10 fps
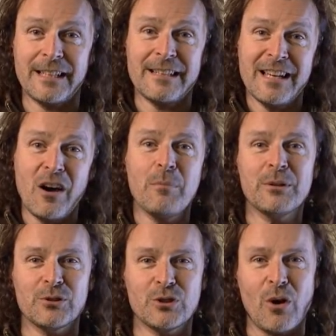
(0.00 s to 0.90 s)
Then the
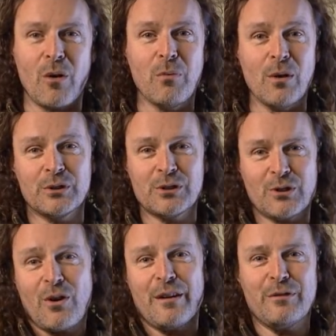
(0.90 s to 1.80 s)
armourer's job was to
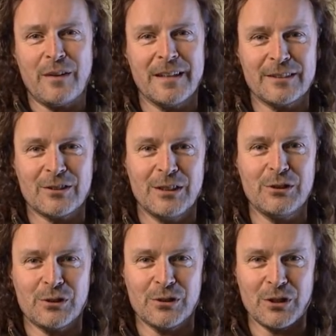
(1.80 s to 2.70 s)
try and find a
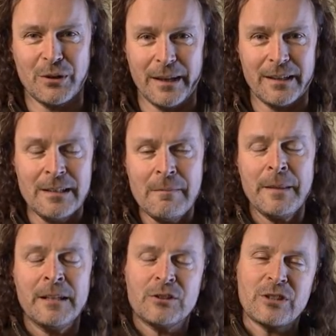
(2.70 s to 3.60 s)
solution to it.
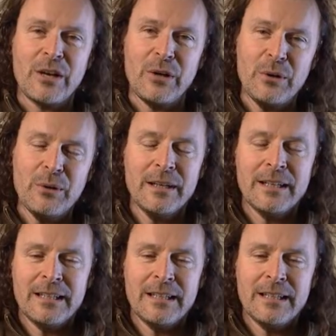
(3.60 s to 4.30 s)
So